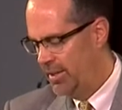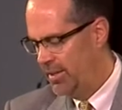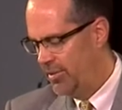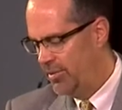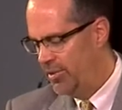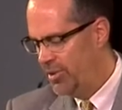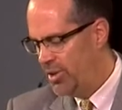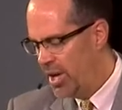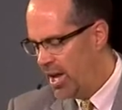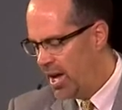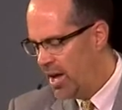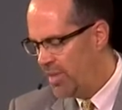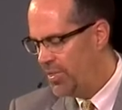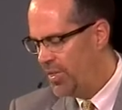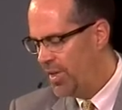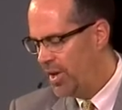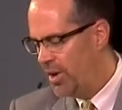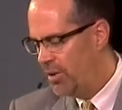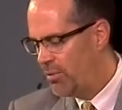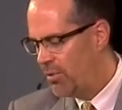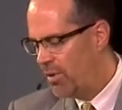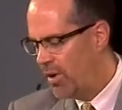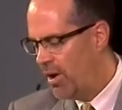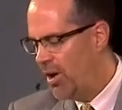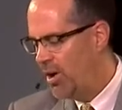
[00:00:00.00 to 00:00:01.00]
There's
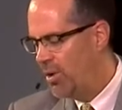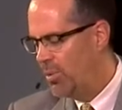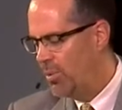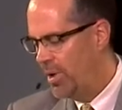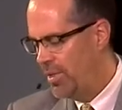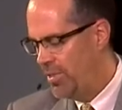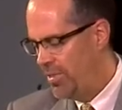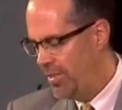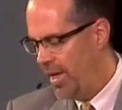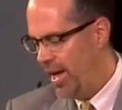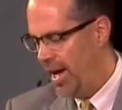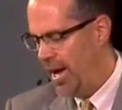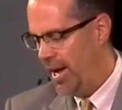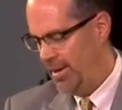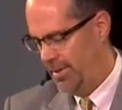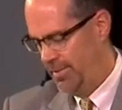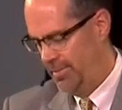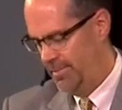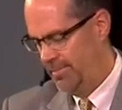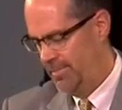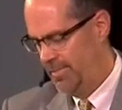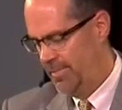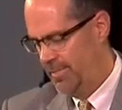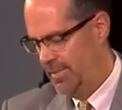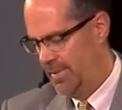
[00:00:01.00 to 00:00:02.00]
nothing wrong with that.